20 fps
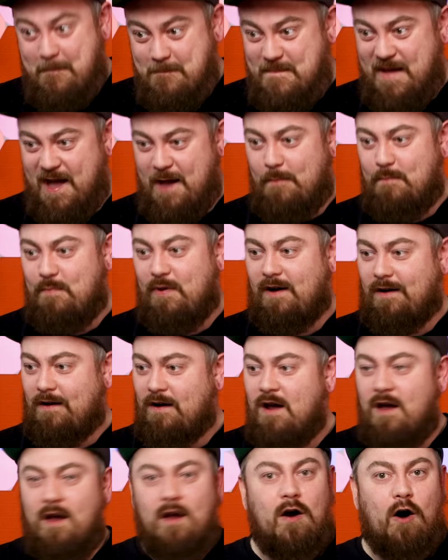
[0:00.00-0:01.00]
A member
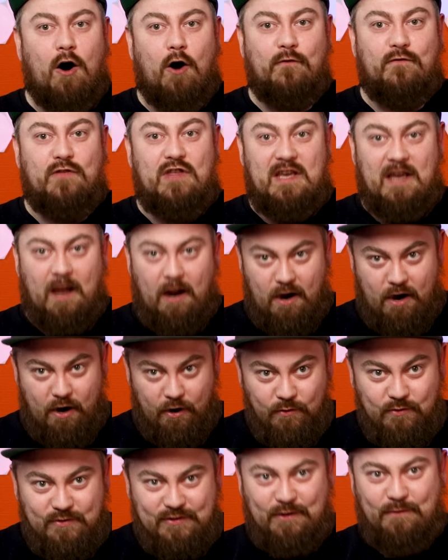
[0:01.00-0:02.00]
of the
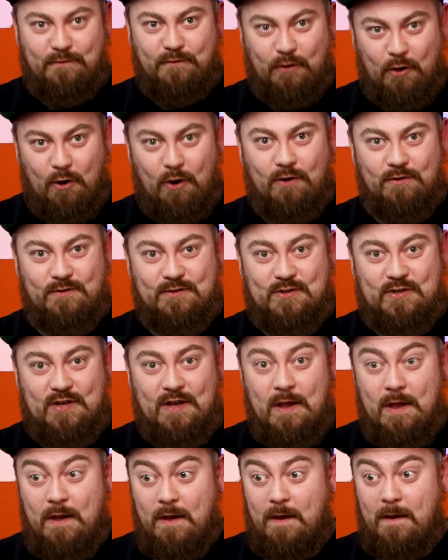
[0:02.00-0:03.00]
House of Lords
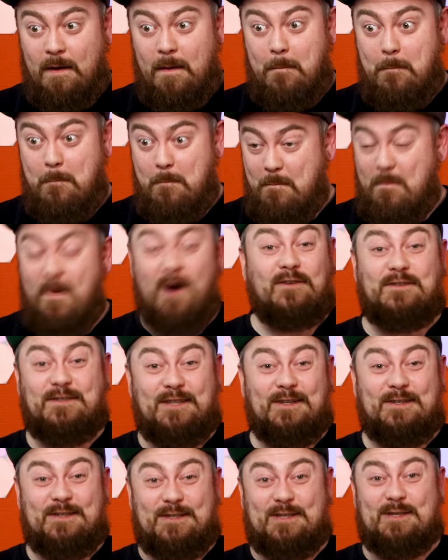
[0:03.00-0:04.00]

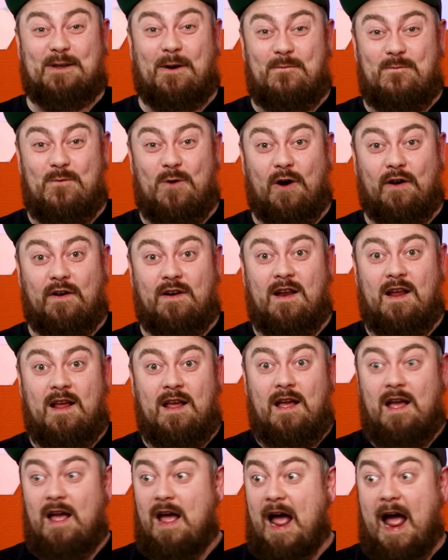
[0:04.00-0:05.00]
murdered someone
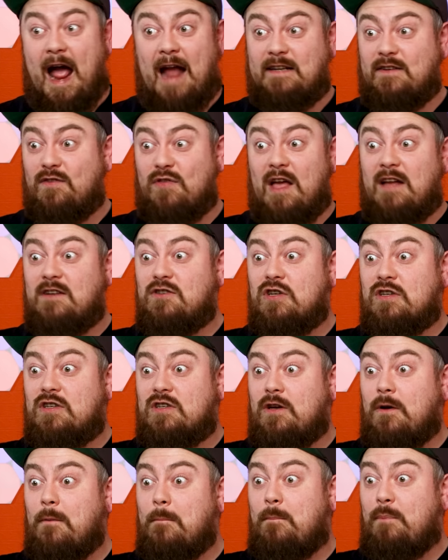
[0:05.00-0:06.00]
and then
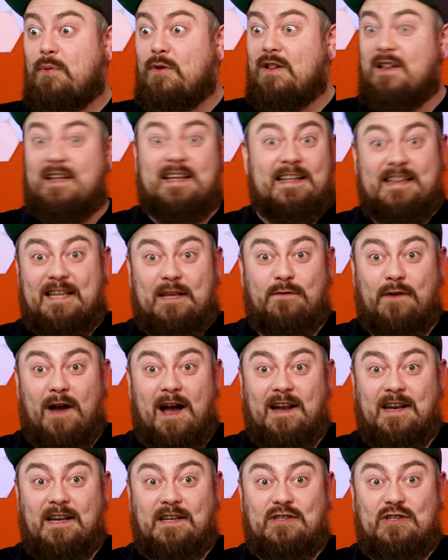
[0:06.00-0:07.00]
just completely
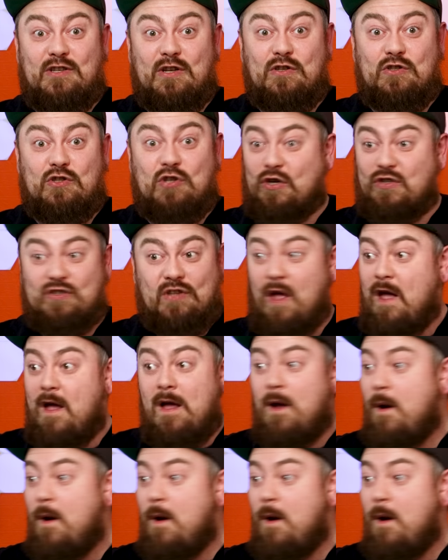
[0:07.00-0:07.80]
vanished. Just